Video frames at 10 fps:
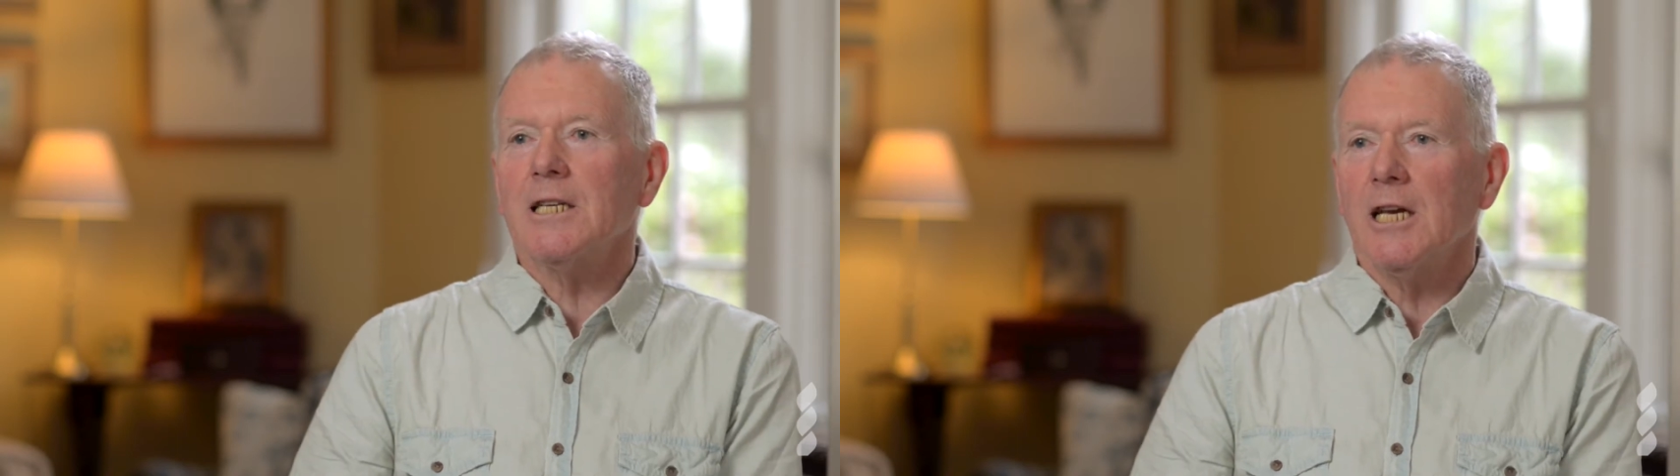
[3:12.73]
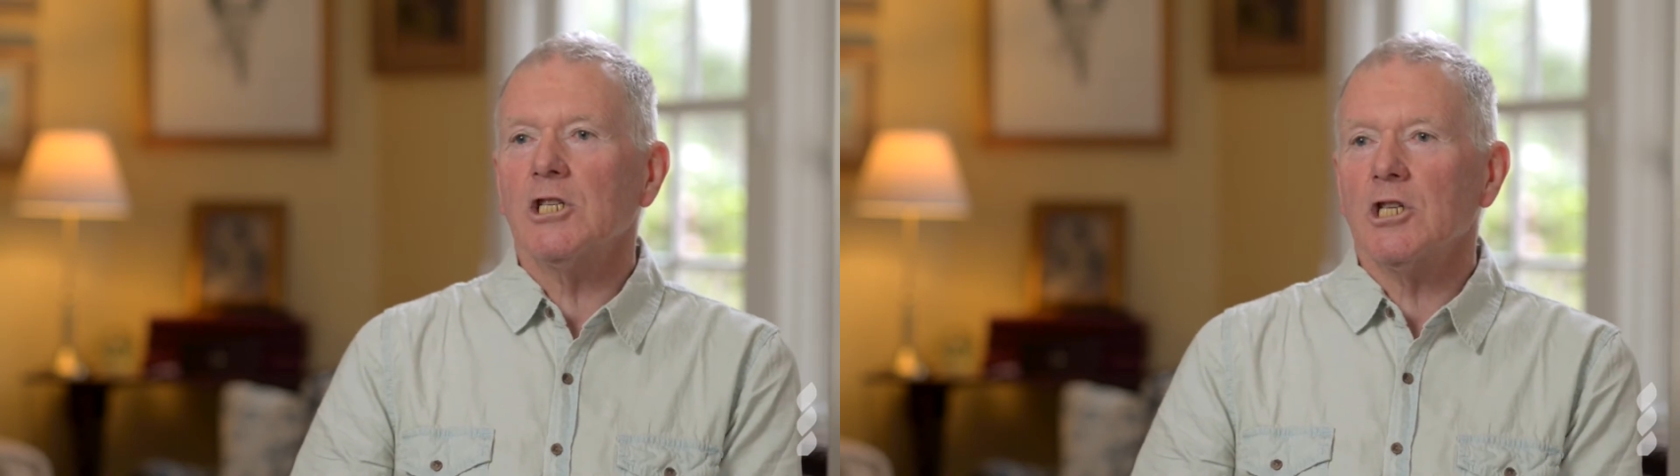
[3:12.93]

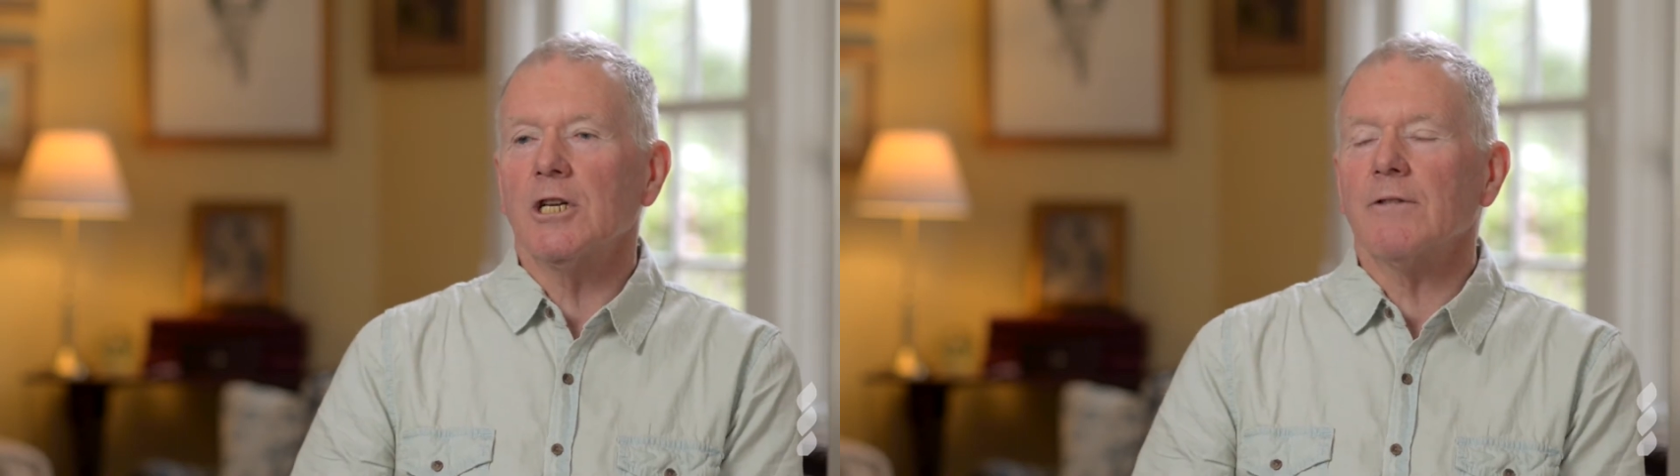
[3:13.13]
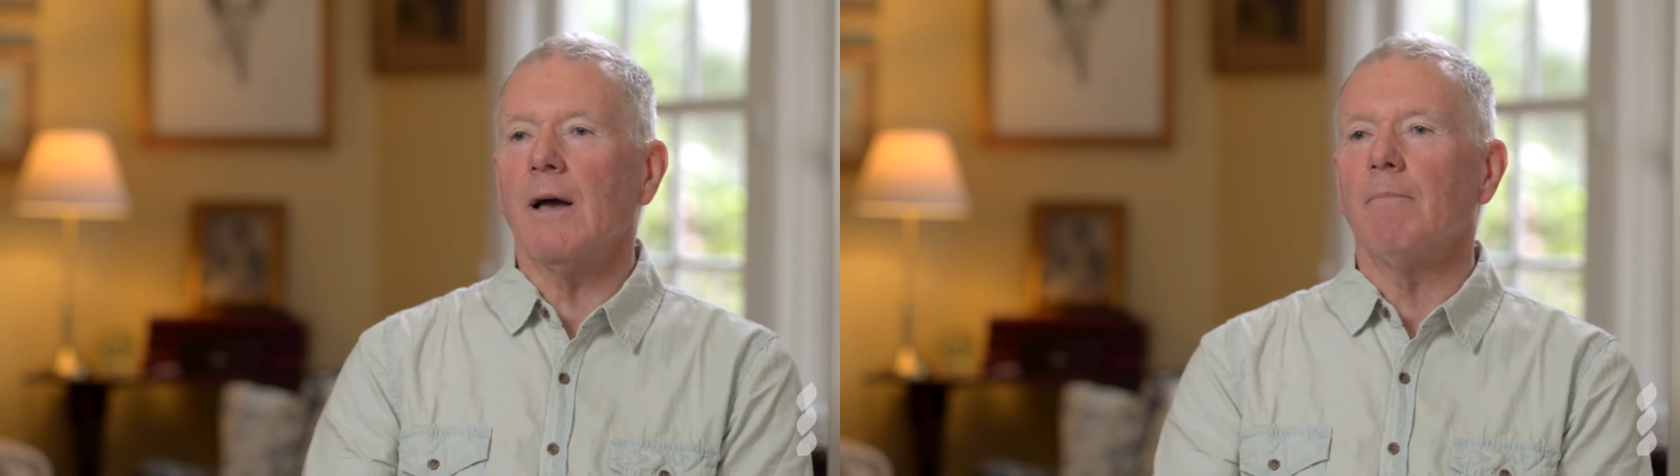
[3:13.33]

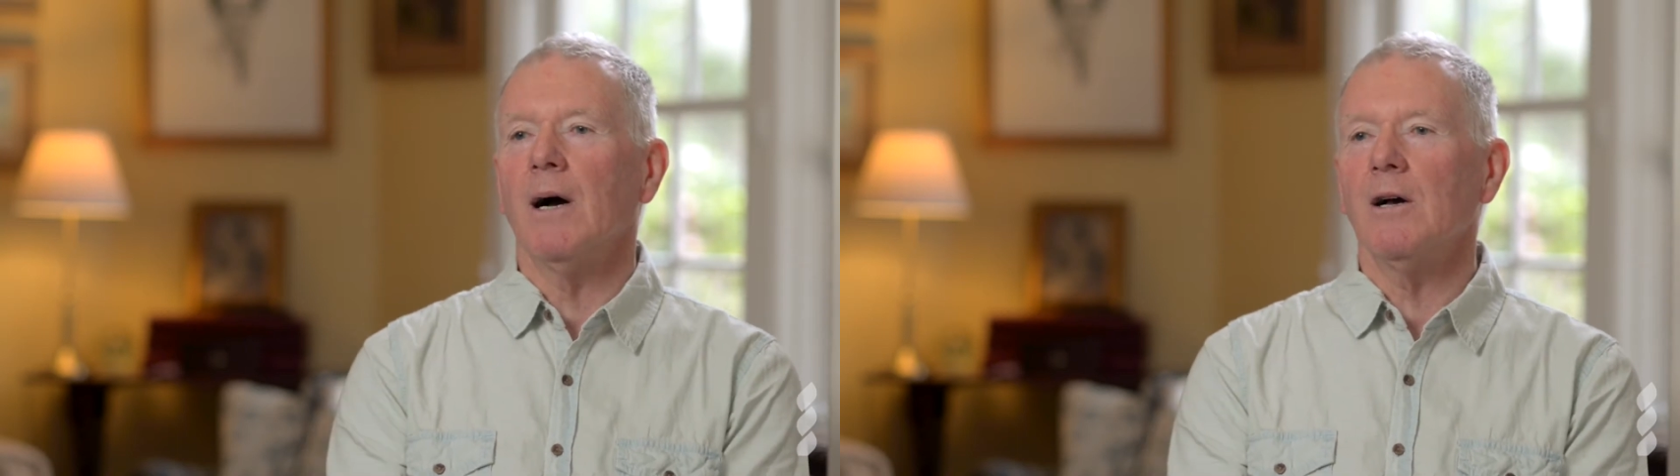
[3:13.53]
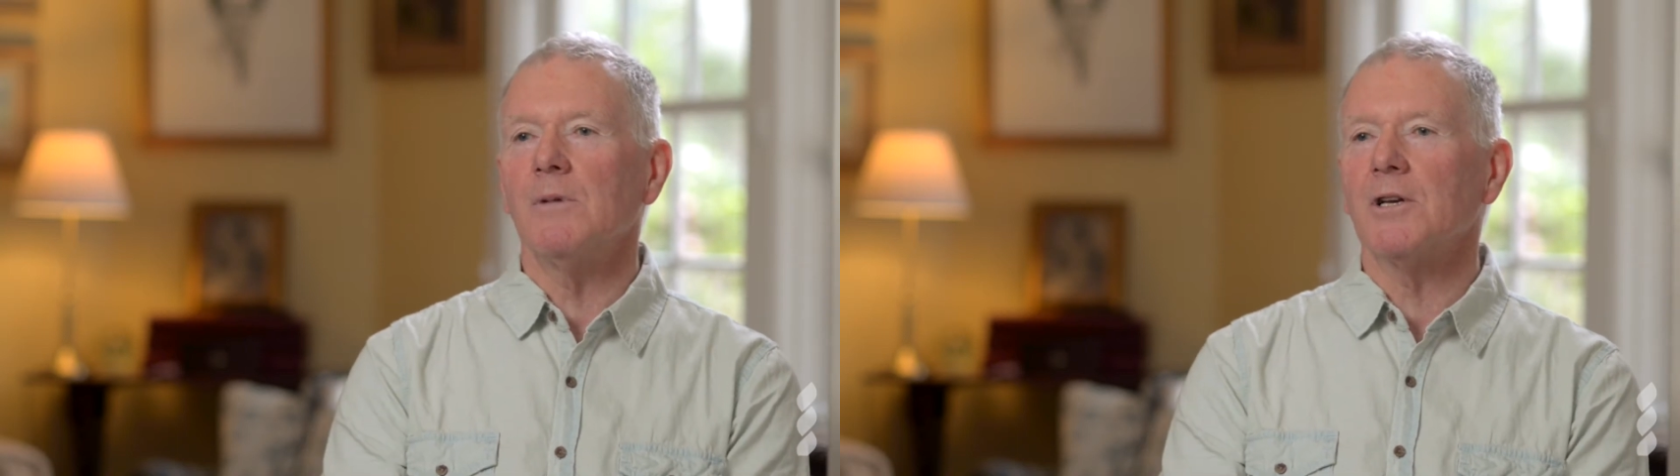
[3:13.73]
tension at that
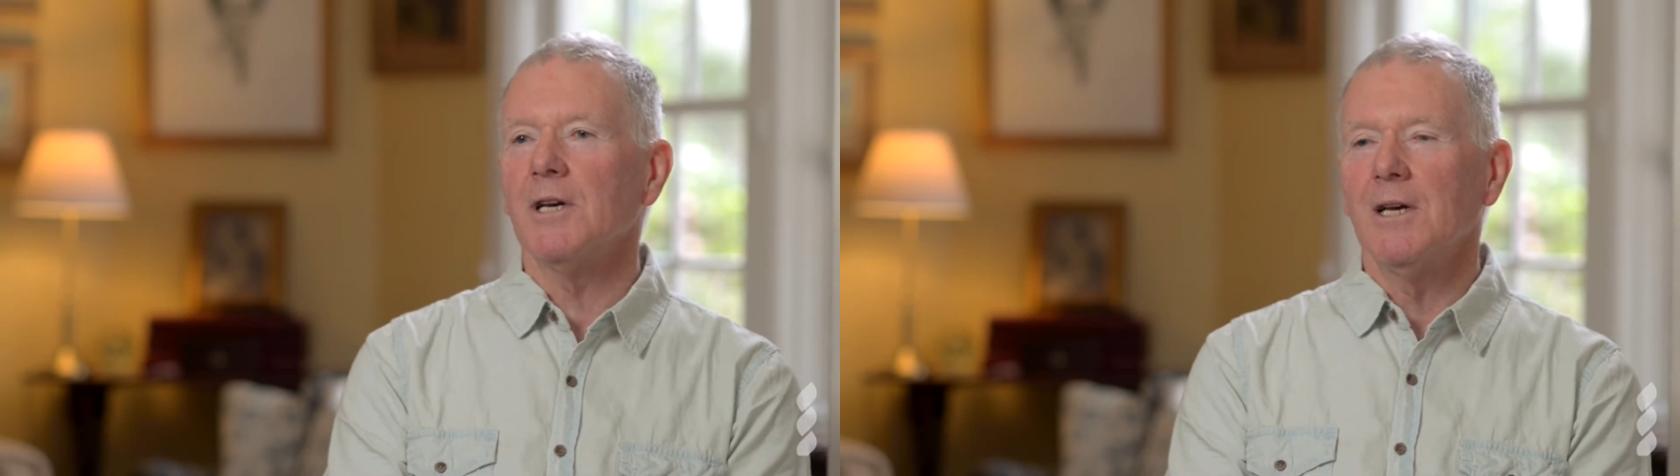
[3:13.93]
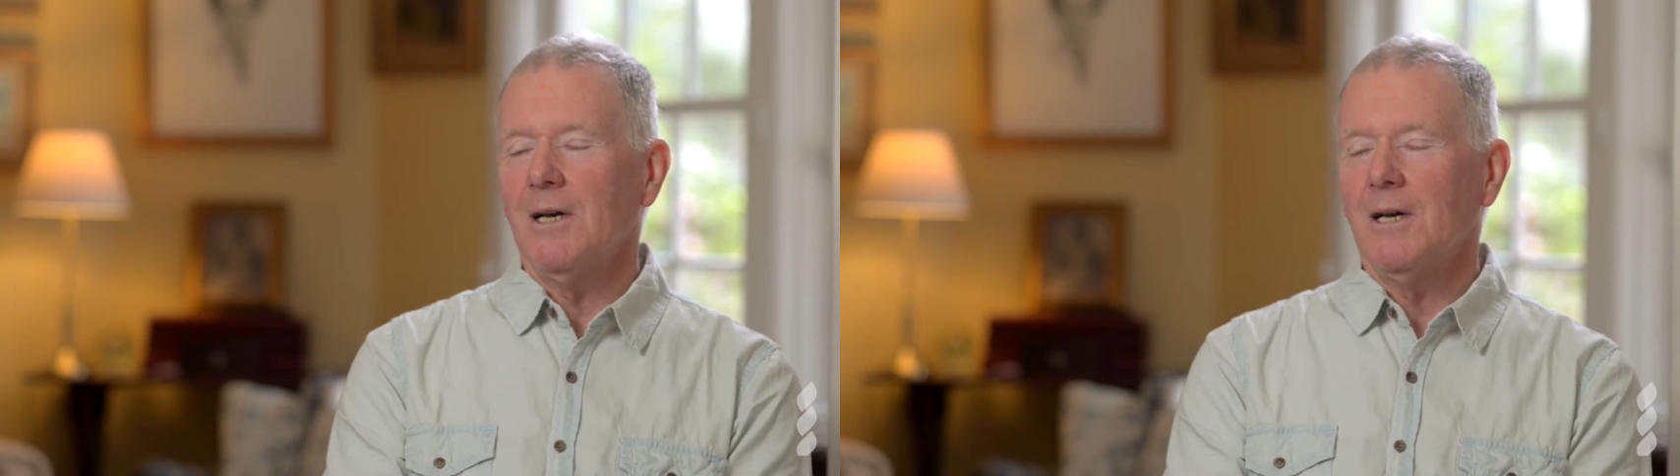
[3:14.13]
moment.